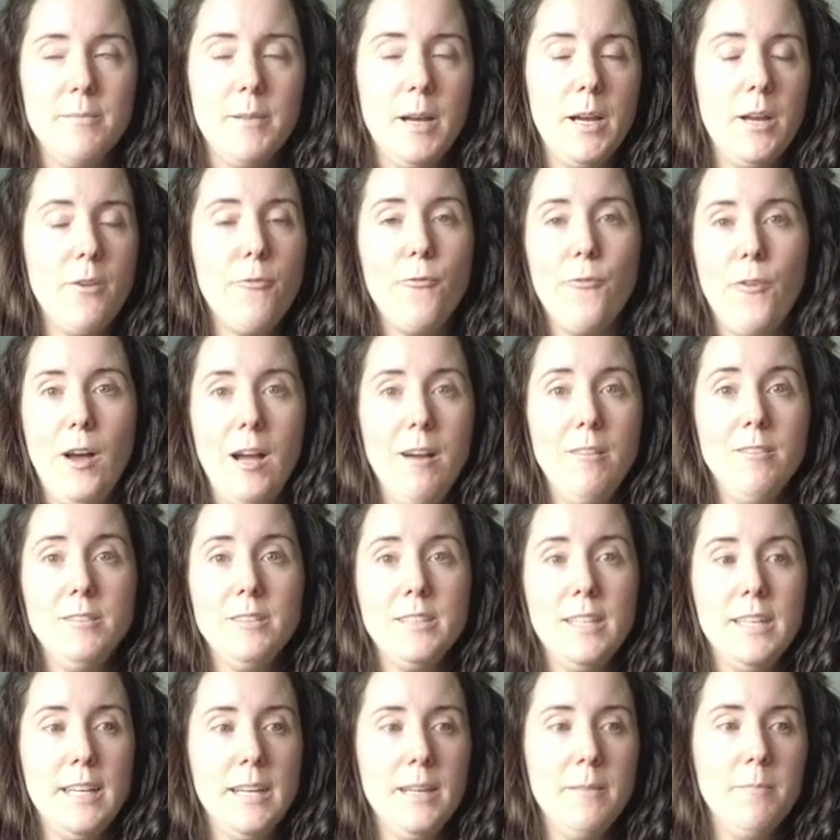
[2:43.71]
I found
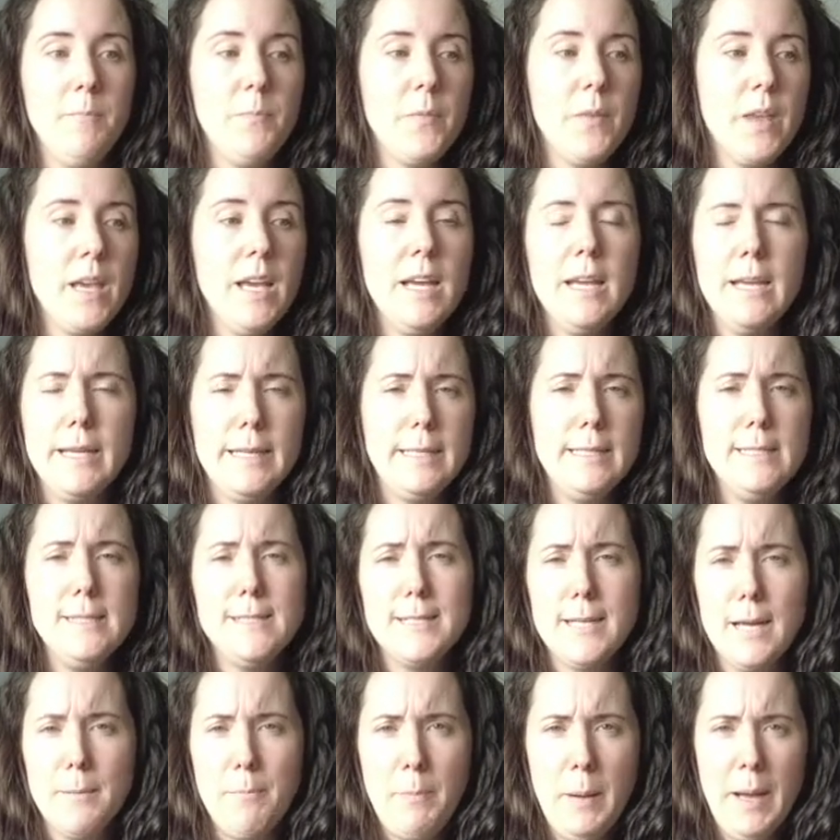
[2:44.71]
him in
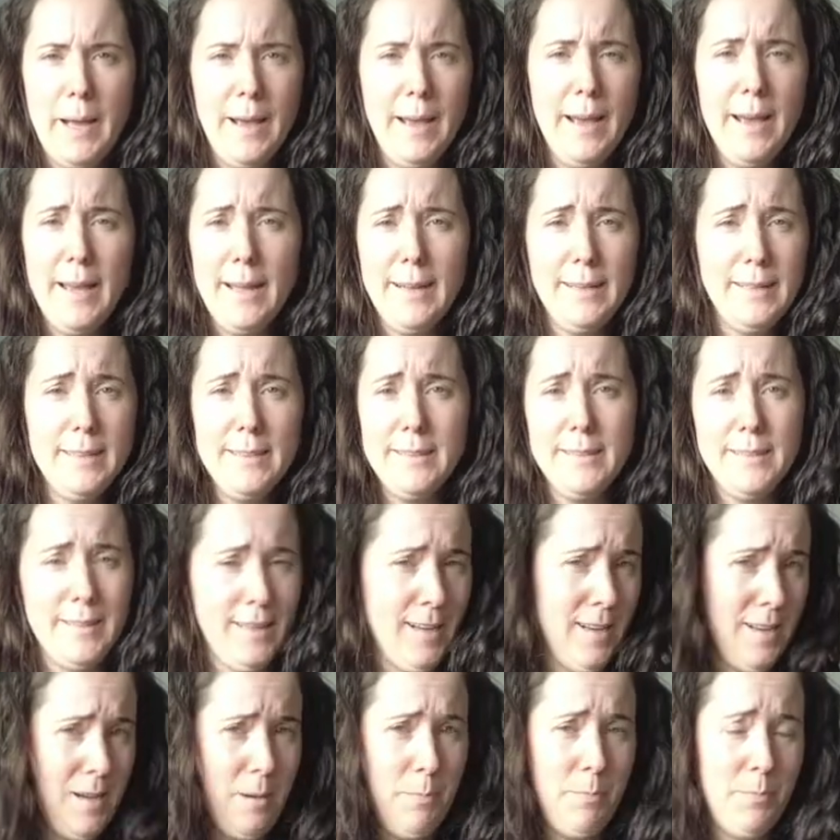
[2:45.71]
Japan in the
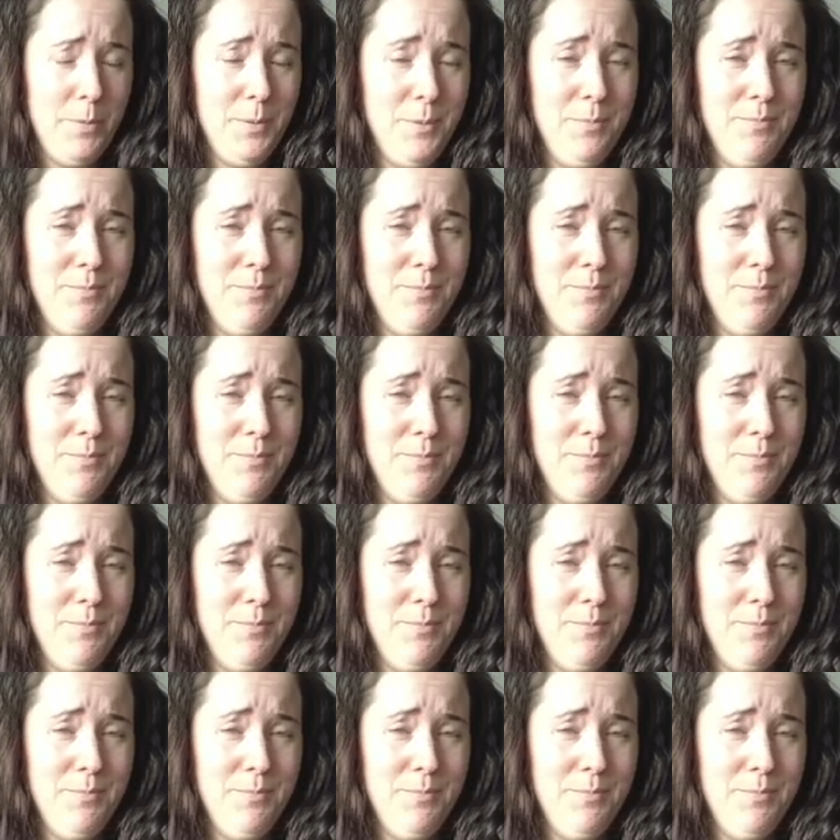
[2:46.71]
club.